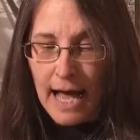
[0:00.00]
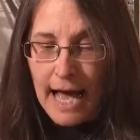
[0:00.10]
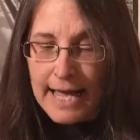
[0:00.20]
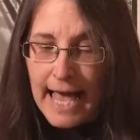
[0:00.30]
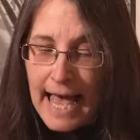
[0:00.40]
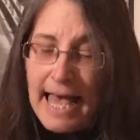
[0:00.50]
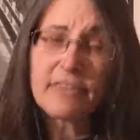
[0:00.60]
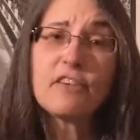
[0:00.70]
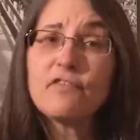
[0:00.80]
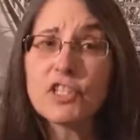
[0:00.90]
I had
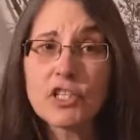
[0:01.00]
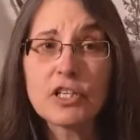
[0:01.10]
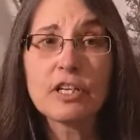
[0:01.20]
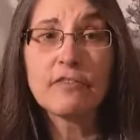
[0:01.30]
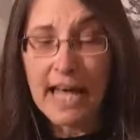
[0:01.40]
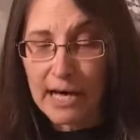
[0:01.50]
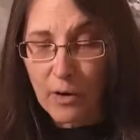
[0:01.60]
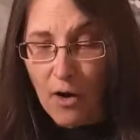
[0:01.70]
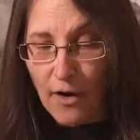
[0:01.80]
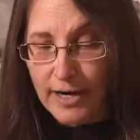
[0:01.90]
the vision of how
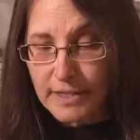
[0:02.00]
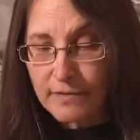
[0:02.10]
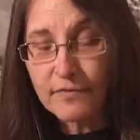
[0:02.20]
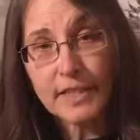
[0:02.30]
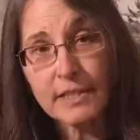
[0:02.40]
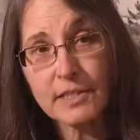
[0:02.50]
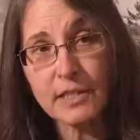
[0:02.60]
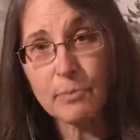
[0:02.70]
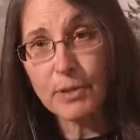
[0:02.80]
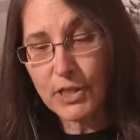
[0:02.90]
art fit into
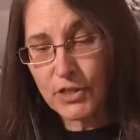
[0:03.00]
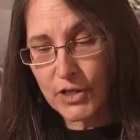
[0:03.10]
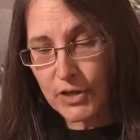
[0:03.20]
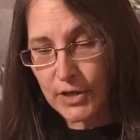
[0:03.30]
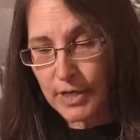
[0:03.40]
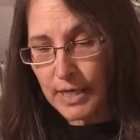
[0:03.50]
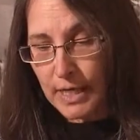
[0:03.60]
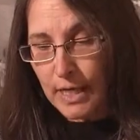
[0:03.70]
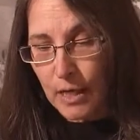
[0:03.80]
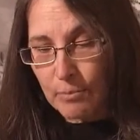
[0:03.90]
the picture,
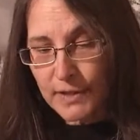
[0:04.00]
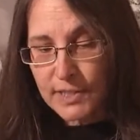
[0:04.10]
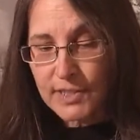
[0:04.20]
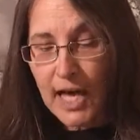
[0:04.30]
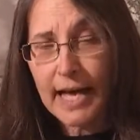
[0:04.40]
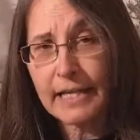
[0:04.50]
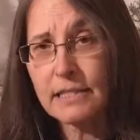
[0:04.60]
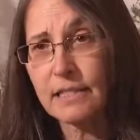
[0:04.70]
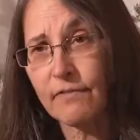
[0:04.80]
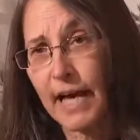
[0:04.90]
but the
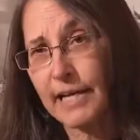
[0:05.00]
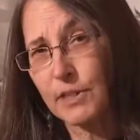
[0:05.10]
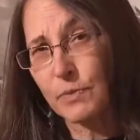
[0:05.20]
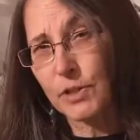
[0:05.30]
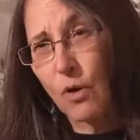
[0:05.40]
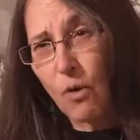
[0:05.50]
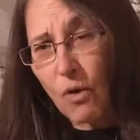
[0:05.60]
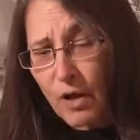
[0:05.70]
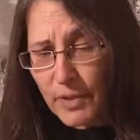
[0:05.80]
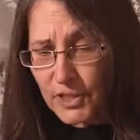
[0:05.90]
science of ice was
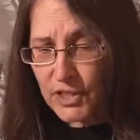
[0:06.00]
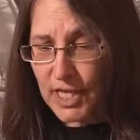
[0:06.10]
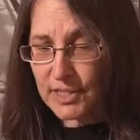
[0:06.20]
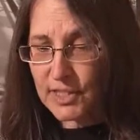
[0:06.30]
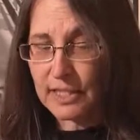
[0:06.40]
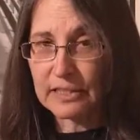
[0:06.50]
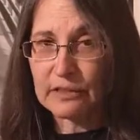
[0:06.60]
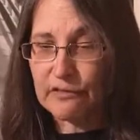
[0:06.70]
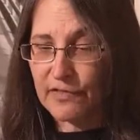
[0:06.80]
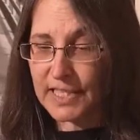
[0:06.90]
always just a
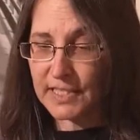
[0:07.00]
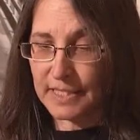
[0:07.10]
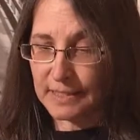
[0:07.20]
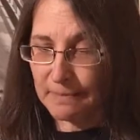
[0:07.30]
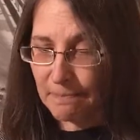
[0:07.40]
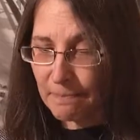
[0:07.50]
little fuzzy.